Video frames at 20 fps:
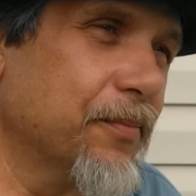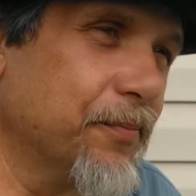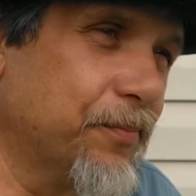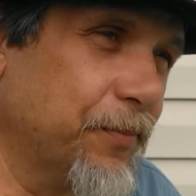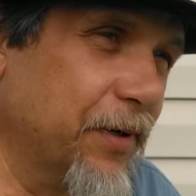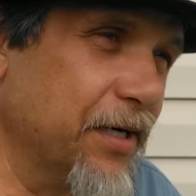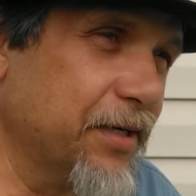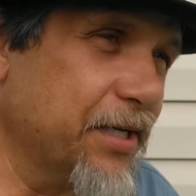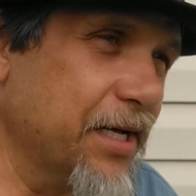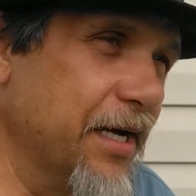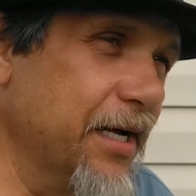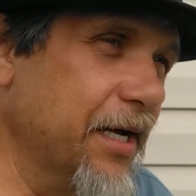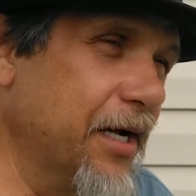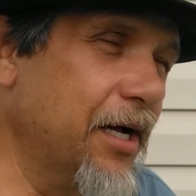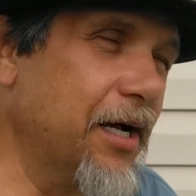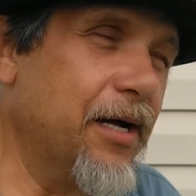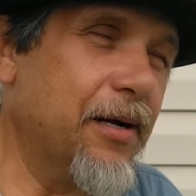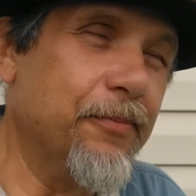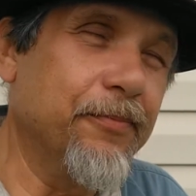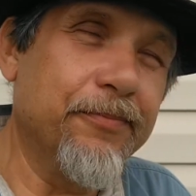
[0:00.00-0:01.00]
But they,
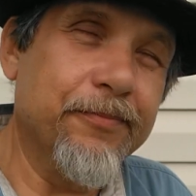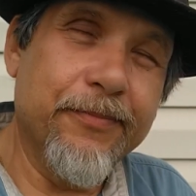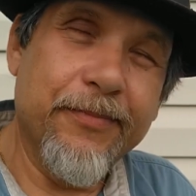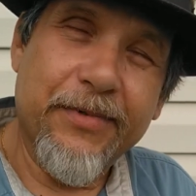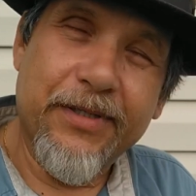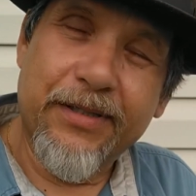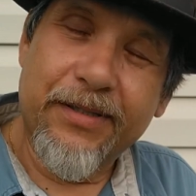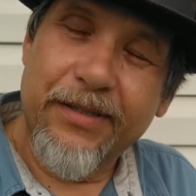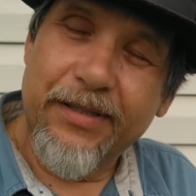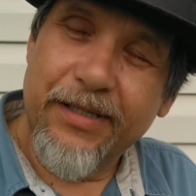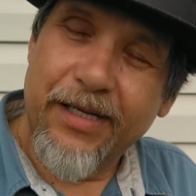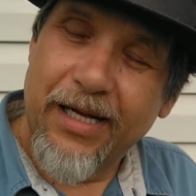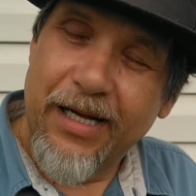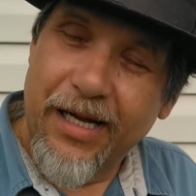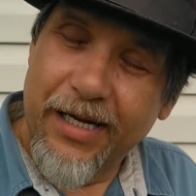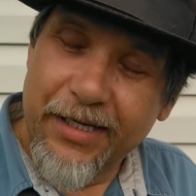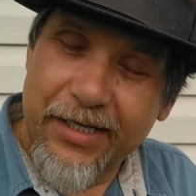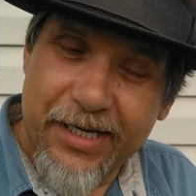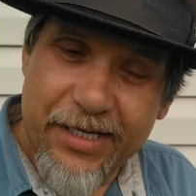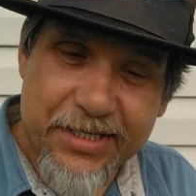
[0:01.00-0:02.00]
I
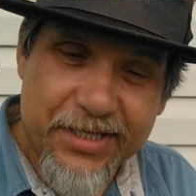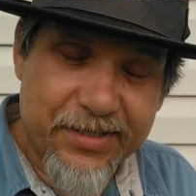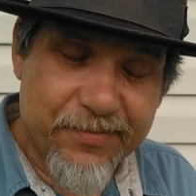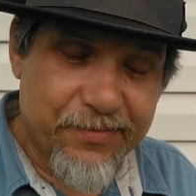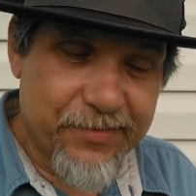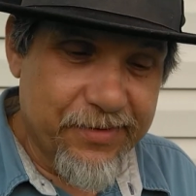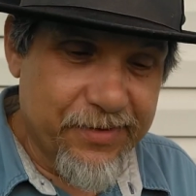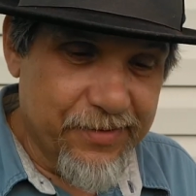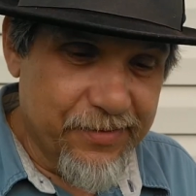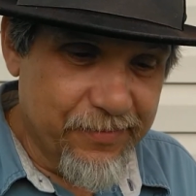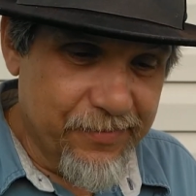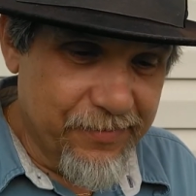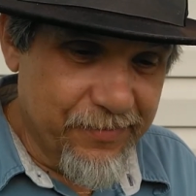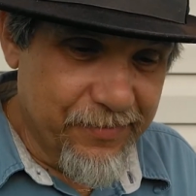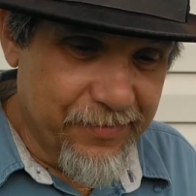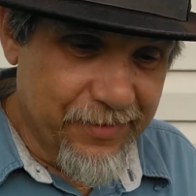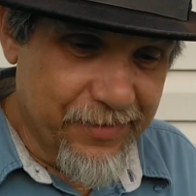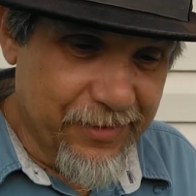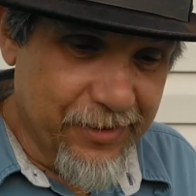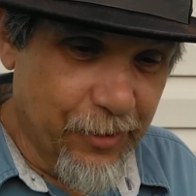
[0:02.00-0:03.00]
guess
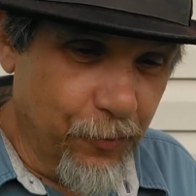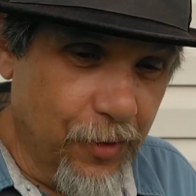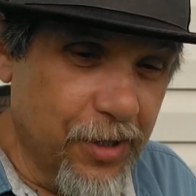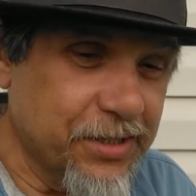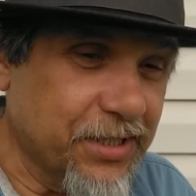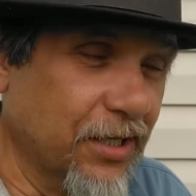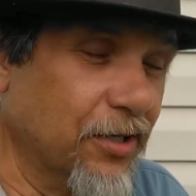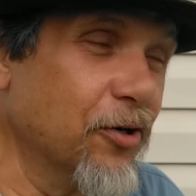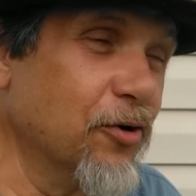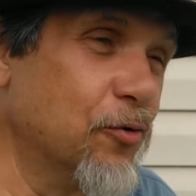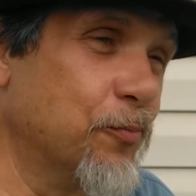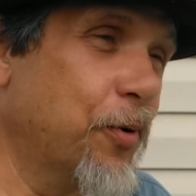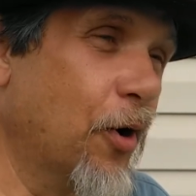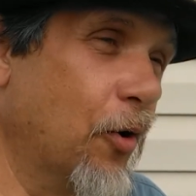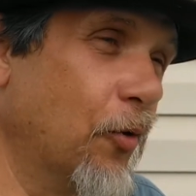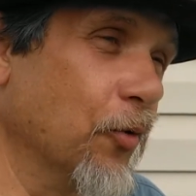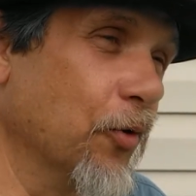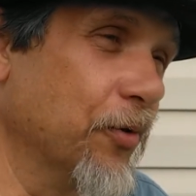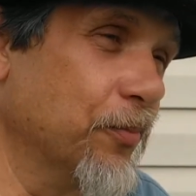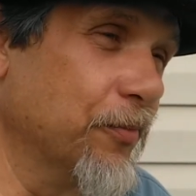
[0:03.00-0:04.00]
there was a
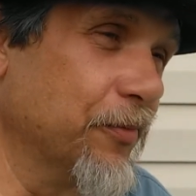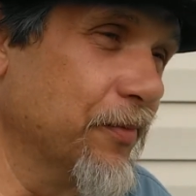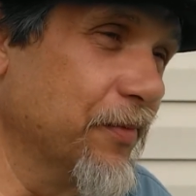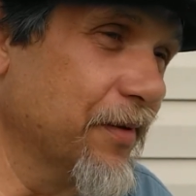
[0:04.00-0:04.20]
loophole.